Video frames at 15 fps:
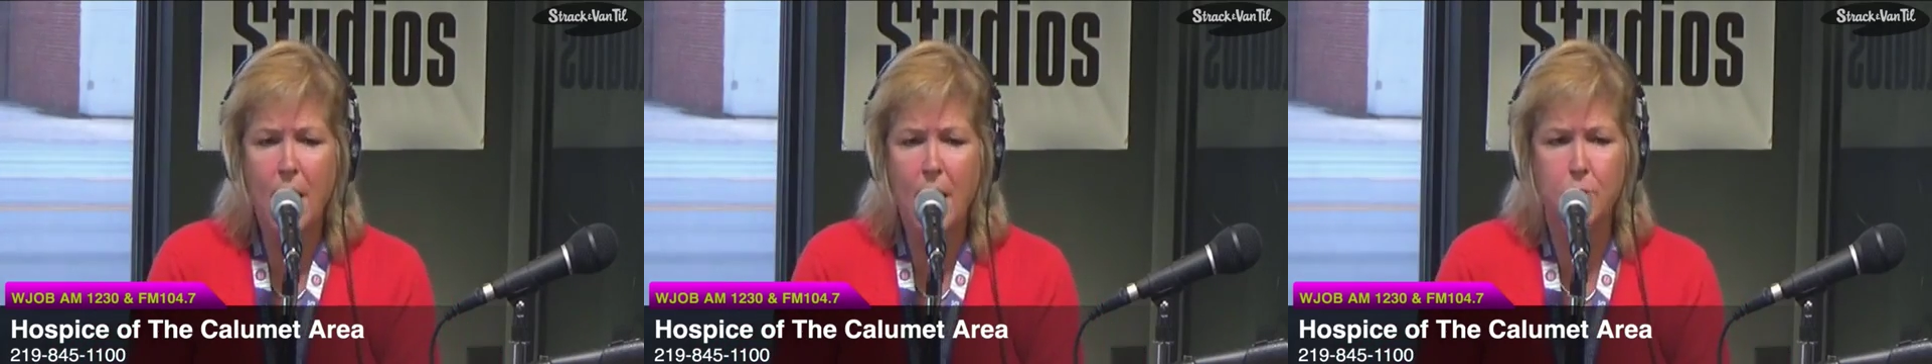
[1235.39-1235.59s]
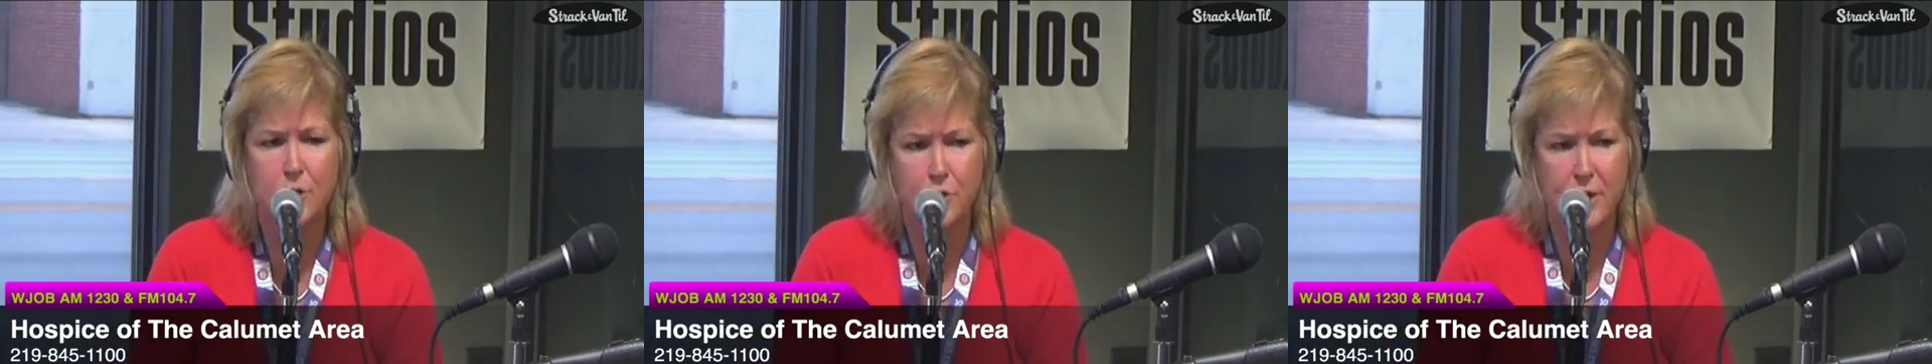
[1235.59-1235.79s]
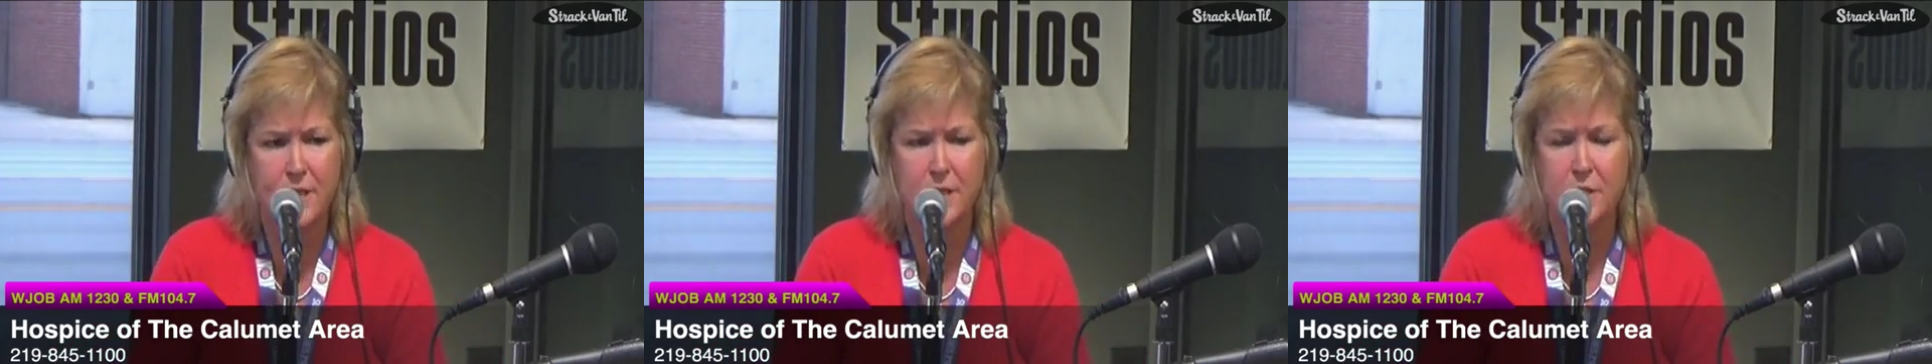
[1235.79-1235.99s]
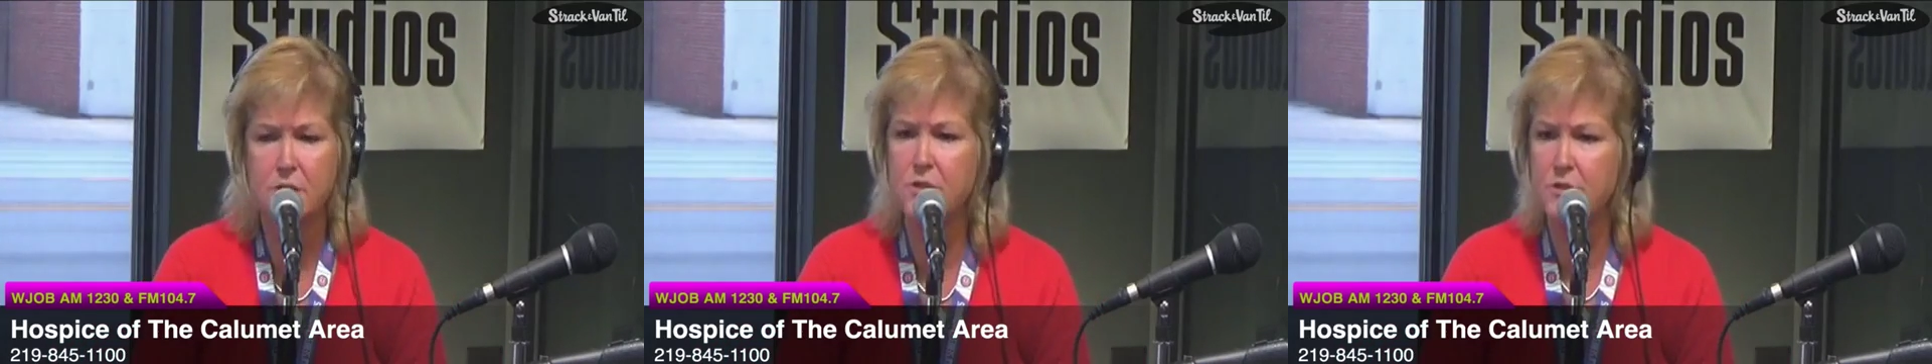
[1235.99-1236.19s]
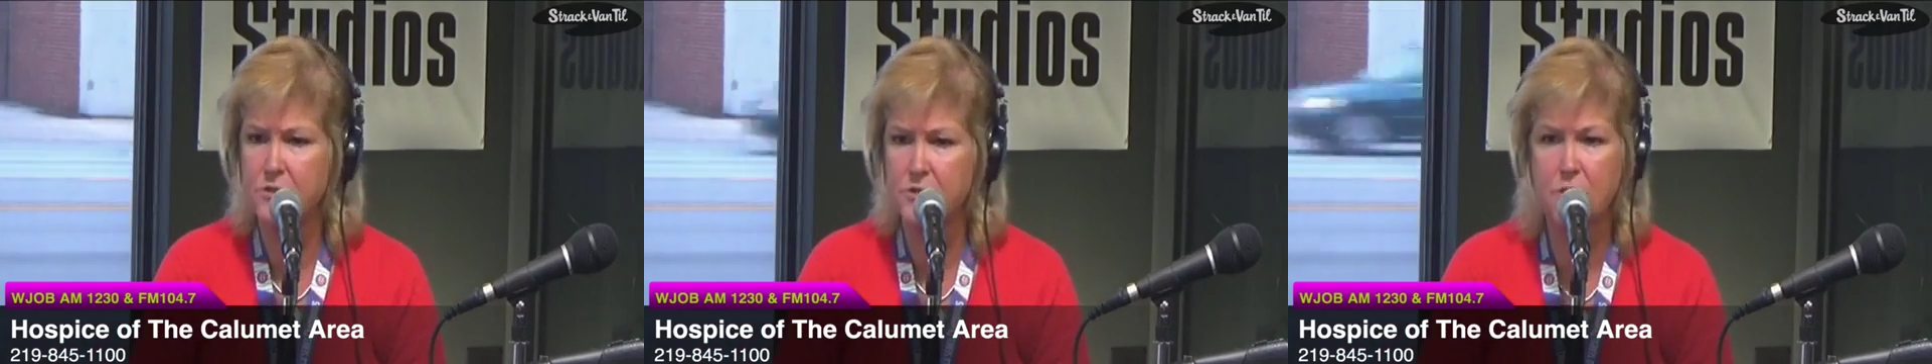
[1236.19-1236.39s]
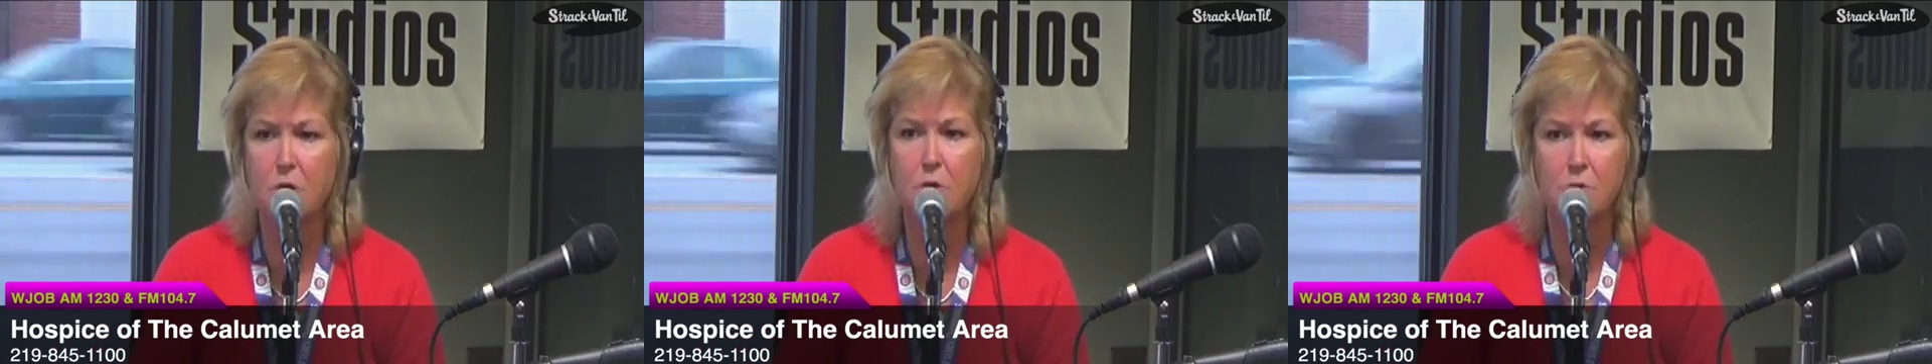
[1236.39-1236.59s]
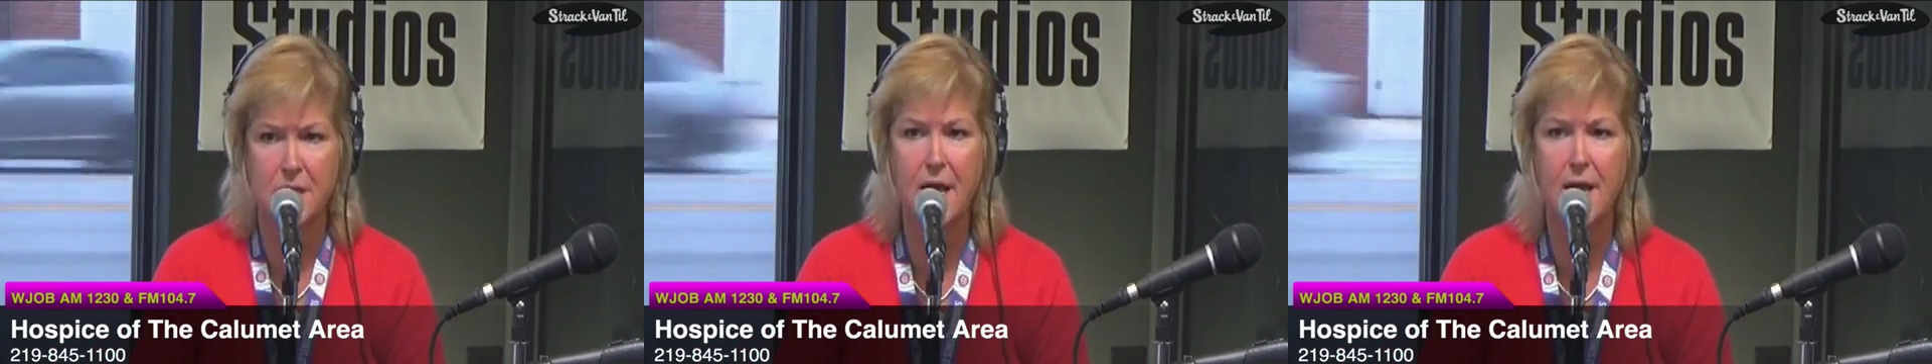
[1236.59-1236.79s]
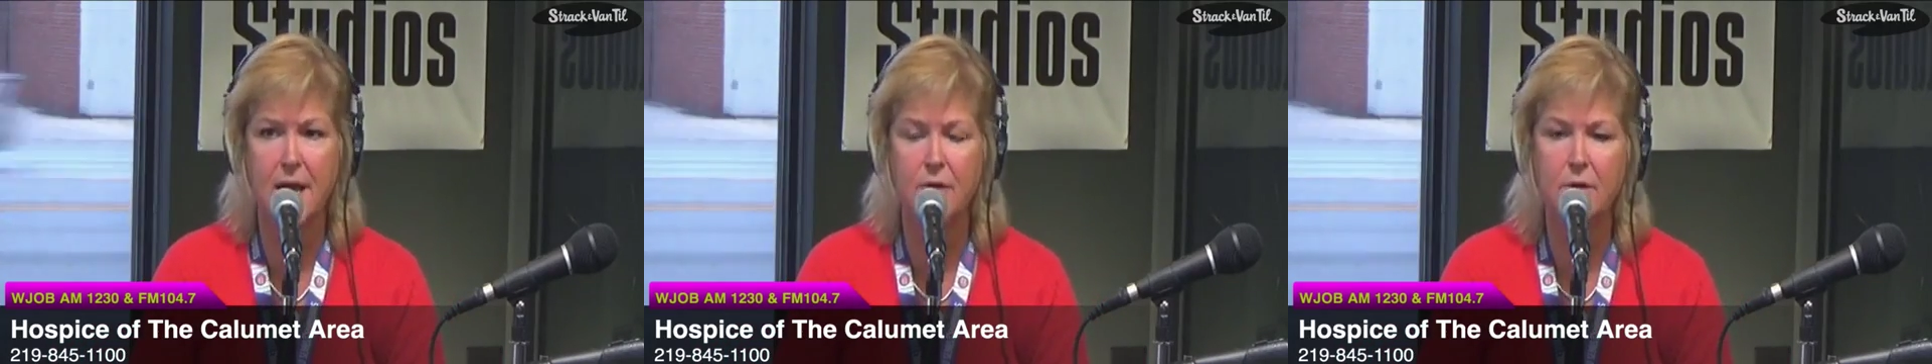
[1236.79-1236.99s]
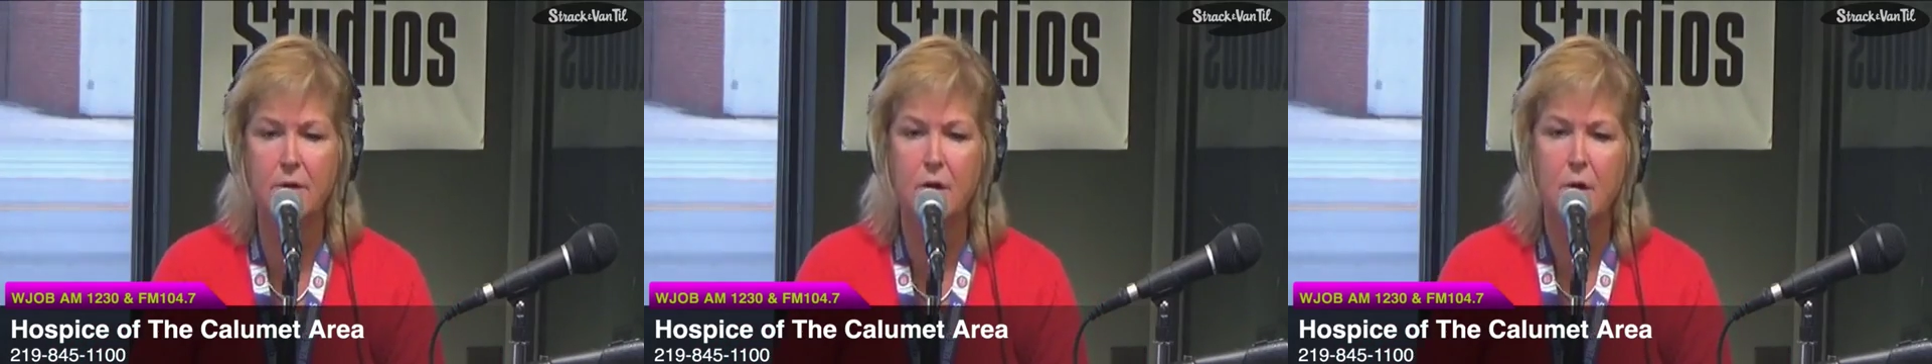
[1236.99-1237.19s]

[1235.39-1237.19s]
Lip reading: when transitions goes out,